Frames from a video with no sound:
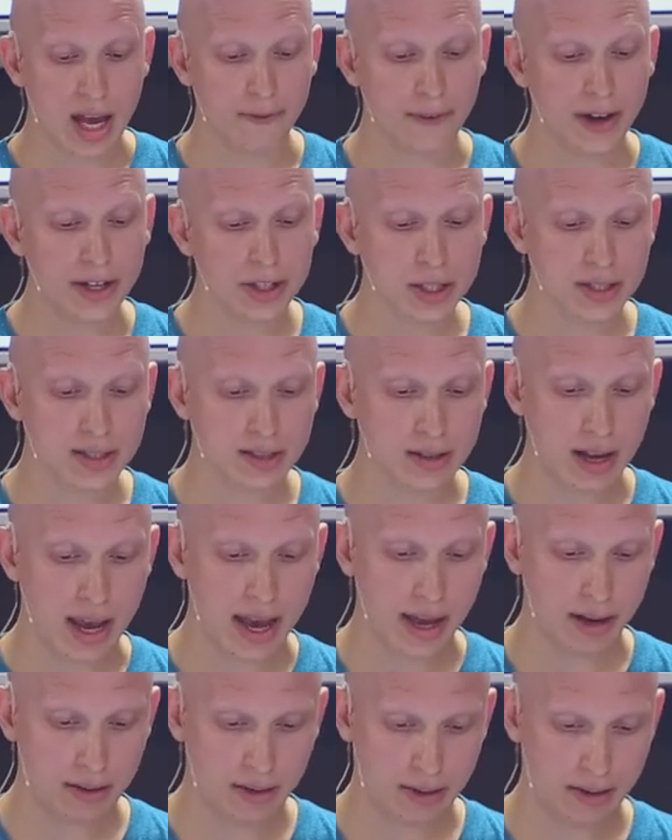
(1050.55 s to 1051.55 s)
And if I just
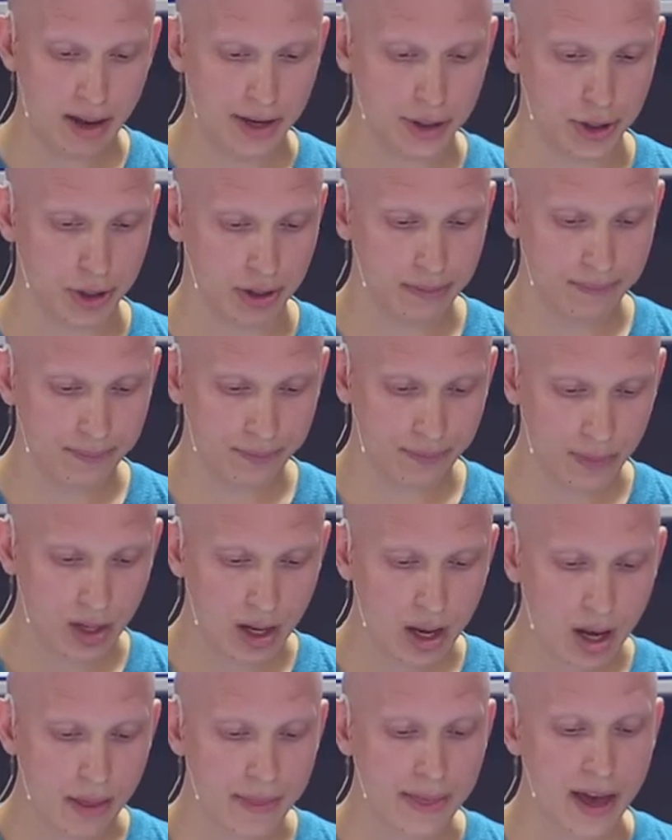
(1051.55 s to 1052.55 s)
hit enter,
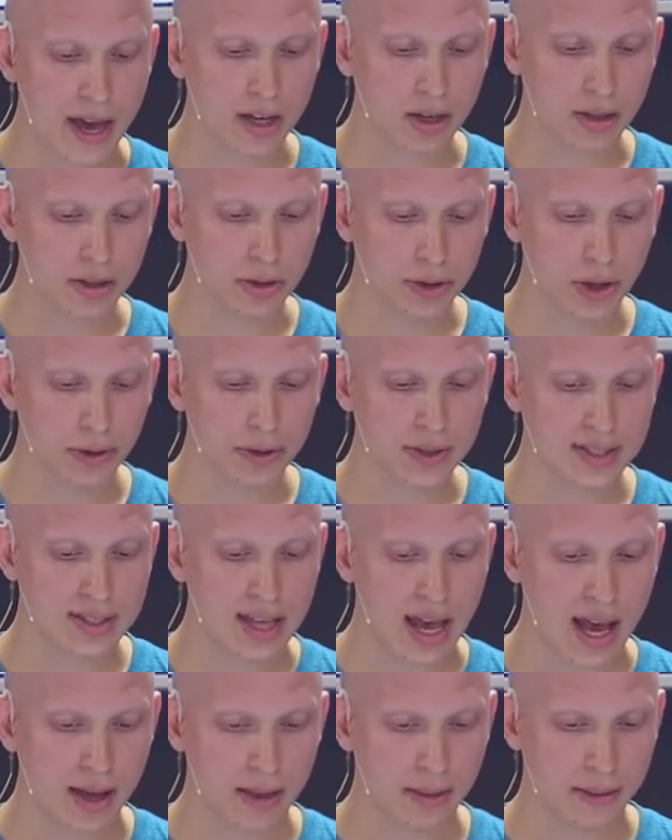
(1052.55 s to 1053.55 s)
then you'll
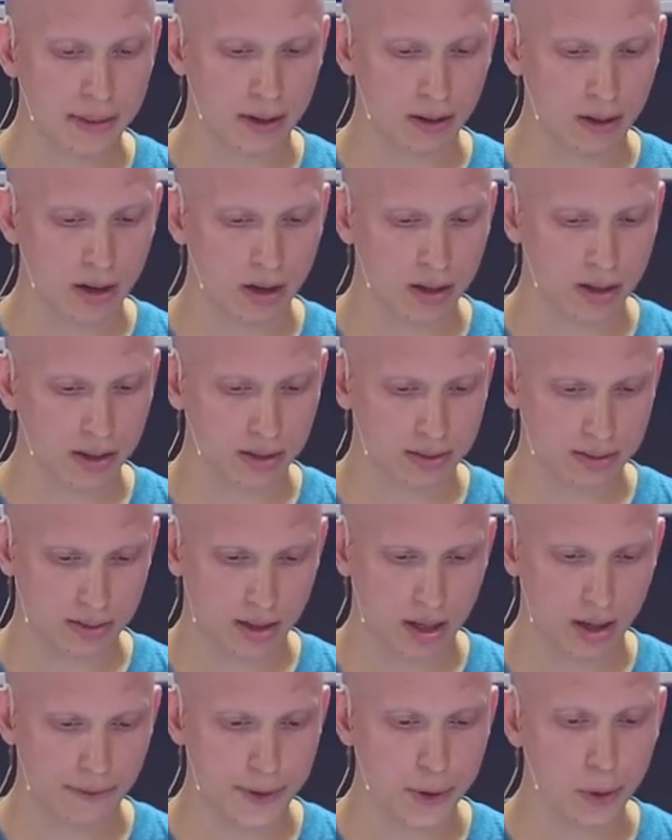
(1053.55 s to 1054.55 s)
notice that there are
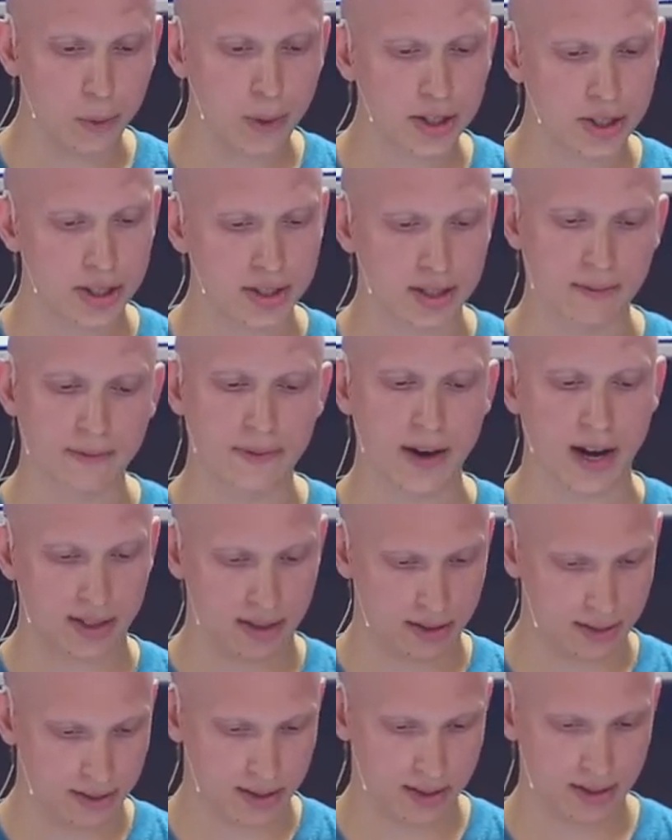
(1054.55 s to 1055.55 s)
a few questions. In
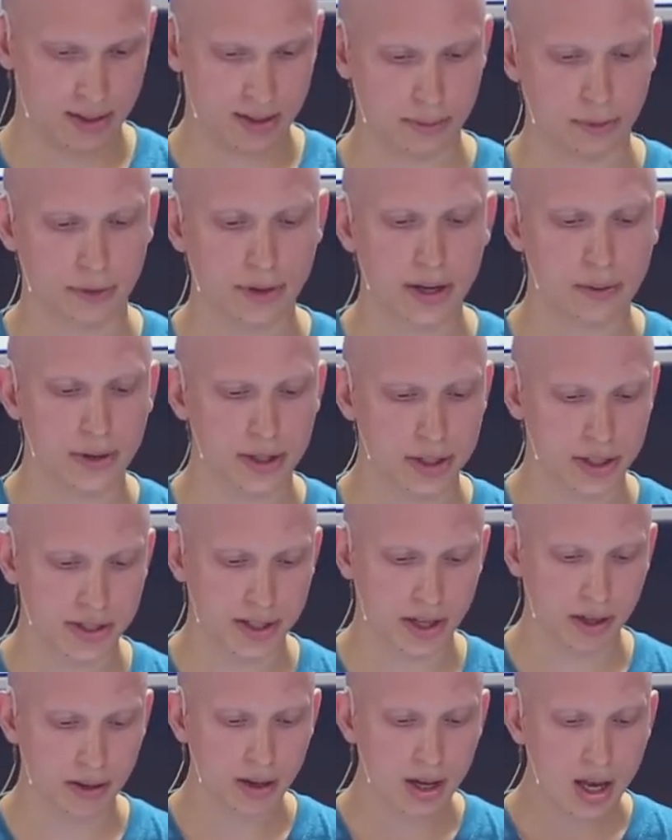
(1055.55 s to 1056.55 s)
fact, there's some great
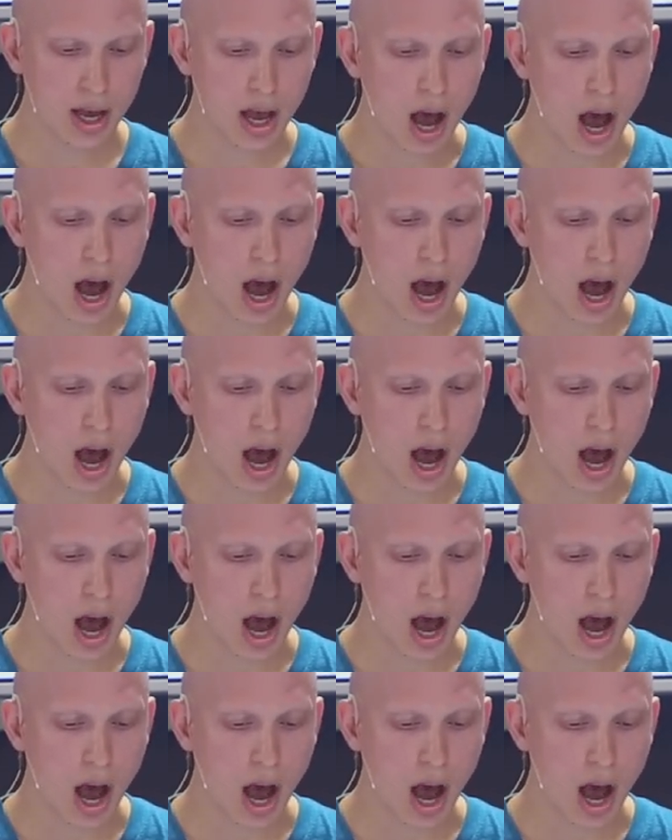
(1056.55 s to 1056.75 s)
questions here.